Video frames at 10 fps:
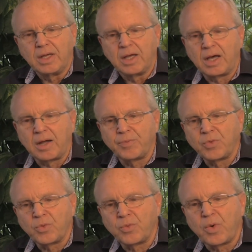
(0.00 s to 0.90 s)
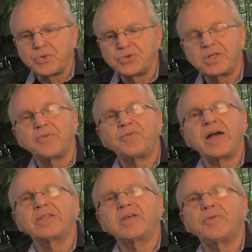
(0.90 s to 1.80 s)
What was the
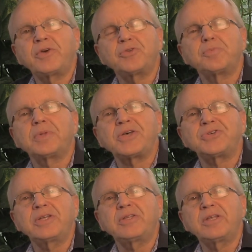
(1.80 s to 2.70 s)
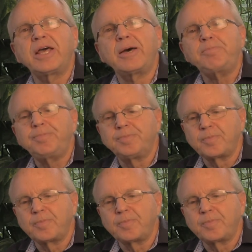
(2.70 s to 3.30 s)
effect of his blessing to them?